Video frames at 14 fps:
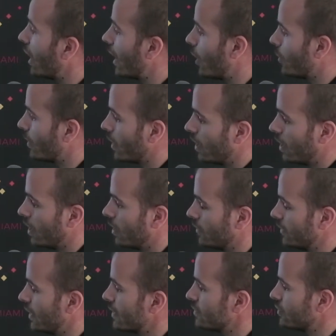
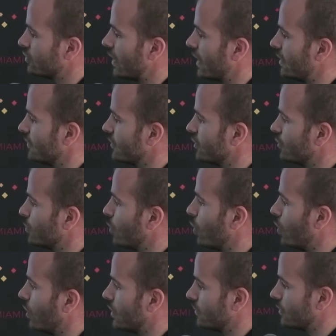On the other side, if
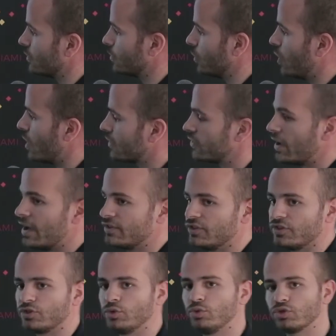the block size
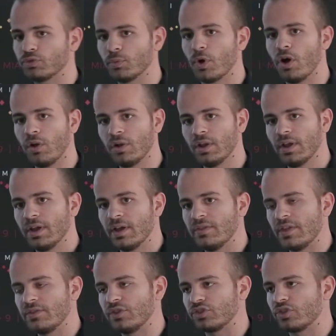is too small,
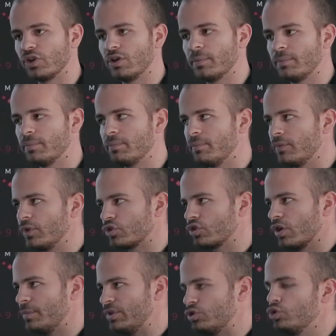then there's going to
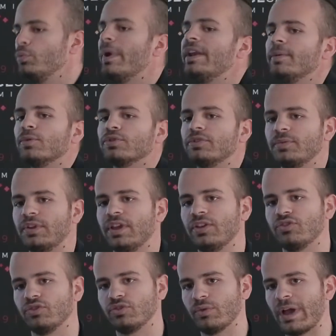be too many
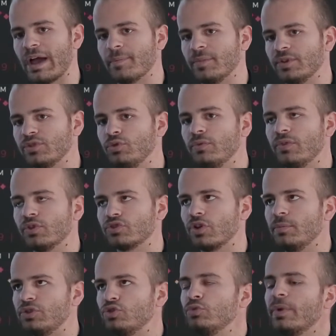multiplications to happen. There's
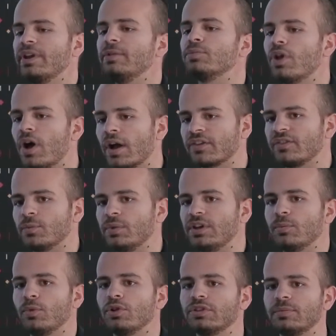going to be too many blocks, and we need
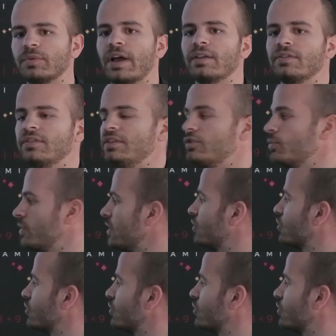to multiply these with